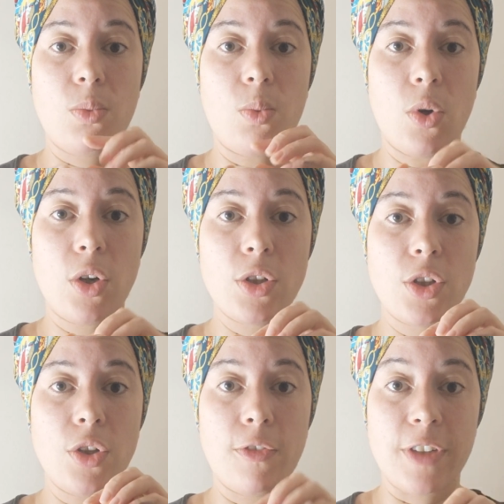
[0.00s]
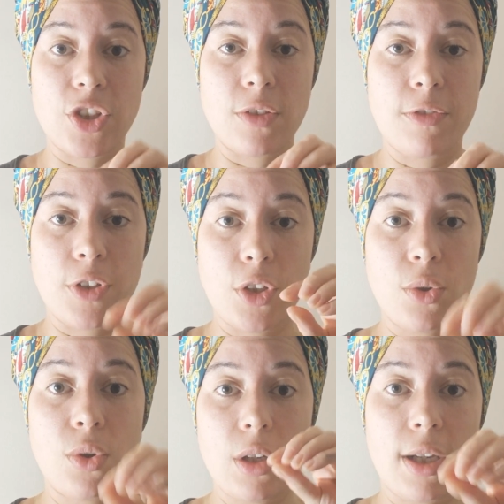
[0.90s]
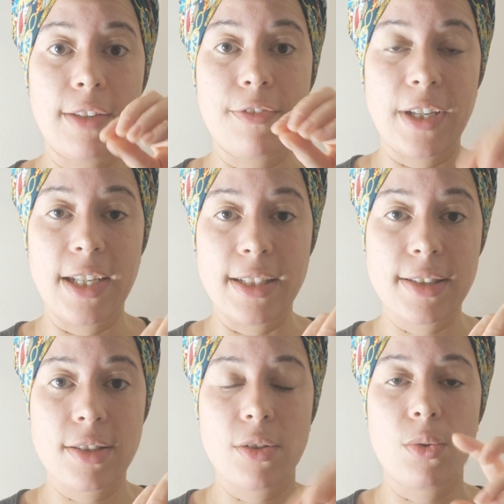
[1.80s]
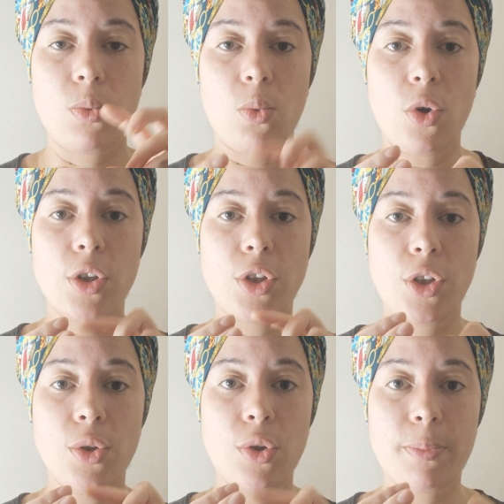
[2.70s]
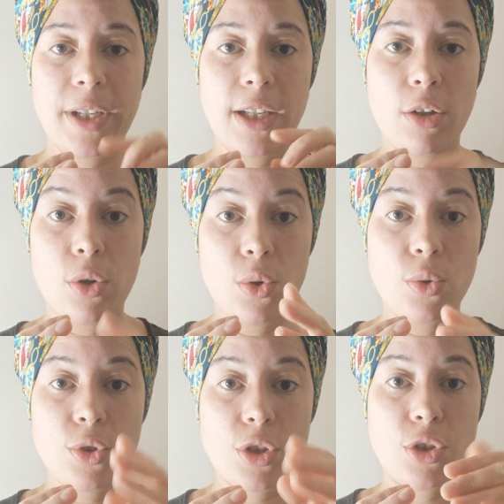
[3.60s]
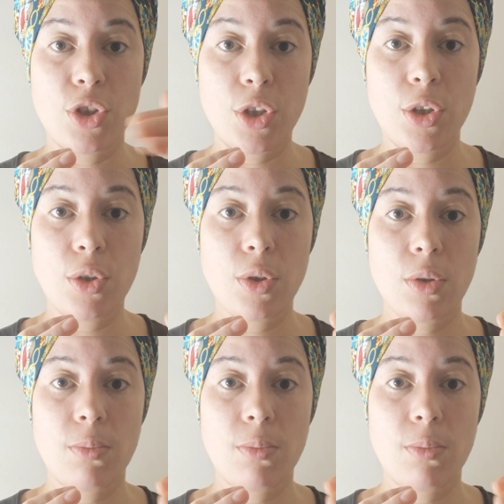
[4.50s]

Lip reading: what your vision for your life is, what you're being called to do.